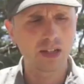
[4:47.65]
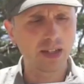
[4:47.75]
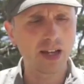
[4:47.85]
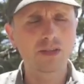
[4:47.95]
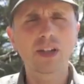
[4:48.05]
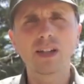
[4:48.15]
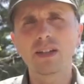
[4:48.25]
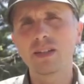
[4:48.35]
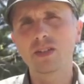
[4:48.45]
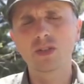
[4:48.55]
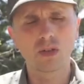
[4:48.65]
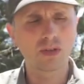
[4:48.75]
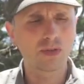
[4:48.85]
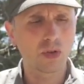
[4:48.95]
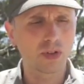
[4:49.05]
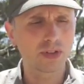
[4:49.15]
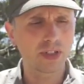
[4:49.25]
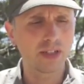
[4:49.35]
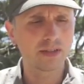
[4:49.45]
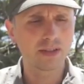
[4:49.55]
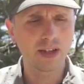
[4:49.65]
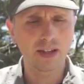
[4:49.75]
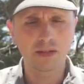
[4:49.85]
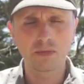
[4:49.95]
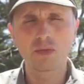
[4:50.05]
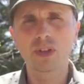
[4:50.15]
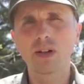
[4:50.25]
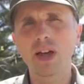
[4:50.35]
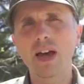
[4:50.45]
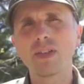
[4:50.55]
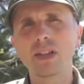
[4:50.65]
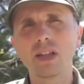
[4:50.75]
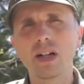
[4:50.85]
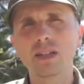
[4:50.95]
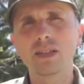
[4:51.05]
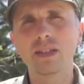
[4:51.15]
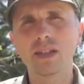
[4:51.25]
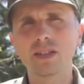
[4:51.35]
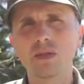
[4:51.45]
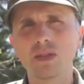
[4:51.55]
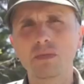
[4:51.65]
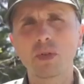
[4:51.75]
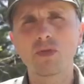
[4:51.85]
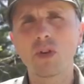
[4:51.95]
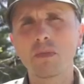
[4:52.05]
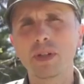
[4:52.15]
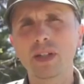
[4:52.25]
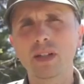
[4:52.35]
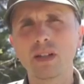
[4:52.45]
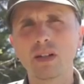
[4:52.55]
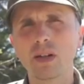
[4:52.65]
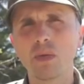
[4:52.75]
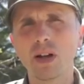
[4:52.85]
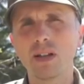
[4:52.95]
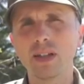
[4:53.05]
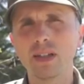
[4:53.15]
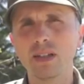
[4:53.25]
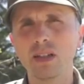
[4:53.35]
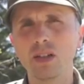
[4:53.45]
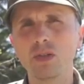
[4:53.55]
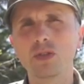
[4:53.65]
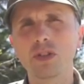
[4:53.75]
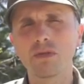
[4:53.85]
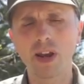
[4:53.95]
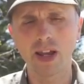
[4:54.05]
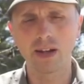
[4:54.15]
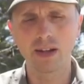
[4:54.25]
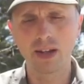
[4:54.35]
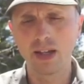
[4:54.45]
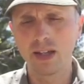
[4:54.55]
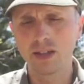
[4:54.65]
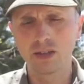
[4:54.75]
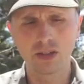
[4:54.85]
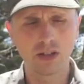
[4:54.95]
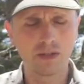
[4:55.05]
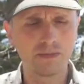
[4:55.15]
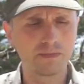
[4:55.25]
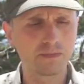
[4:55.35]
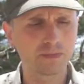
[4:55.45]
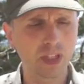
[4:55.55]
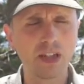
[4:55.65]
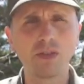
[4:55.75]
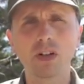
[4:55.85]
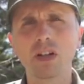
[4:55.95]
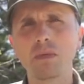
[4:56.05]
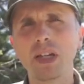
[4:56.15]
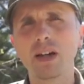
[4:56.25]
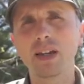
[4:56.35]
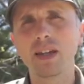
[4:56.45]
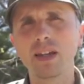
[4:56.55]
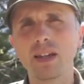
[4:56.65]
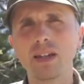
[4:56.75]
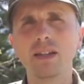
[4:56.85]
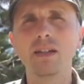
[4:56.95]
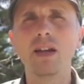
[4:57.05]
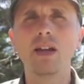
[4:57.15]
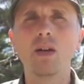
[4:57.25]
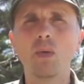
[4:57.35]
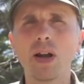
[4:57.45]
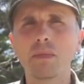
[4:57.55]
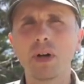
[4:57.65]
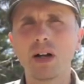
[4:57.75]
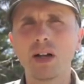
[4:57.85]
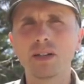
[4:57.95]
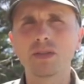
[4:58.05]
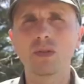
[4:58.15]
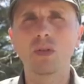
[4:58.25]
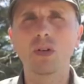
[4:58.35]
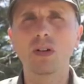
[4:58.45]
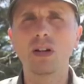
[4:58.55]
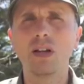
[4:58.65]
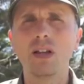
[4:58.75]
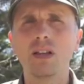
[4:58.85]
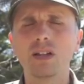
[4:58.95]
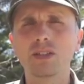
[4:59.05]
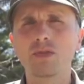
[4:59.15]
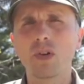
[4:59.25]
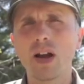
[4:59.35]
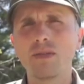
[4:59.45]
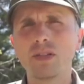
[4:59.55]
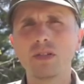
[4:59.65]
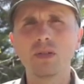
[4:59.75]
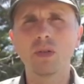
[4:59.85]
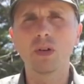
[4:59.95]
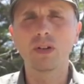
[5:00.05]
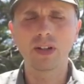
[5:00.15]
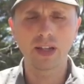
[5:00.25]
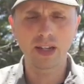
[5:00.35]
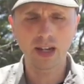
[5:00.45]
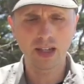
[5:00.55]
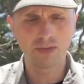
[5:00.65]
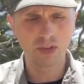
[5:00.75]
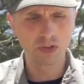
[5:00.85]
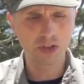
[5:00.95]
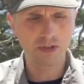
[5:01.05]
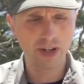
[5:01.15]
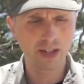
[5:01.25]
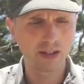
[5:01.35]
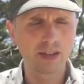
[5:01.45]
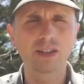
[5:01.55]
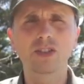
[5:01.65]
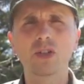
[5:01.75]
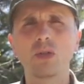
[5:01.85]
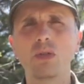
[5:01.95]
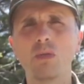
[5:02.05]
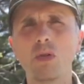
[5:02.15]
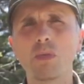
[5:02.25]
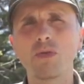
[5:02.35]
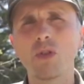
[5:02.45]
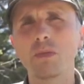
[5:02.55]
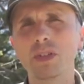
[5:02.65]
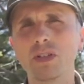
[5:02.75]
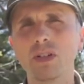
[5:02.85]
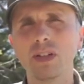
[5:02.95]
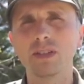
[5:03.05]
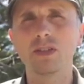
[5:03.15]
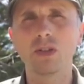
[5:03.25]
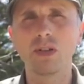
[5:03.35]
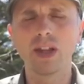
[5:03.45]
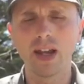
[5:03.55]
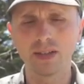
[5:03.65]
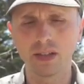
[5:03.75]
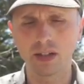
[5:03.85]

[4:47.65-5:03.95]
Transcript: downside to this sole, of course, is that without having lugs, it doesn't perform particularly well in loose terrain. So if you're going to be hiking in wet moss or lots of gravel or any kind of loose terrain, this sole won't perform as good as the sole that has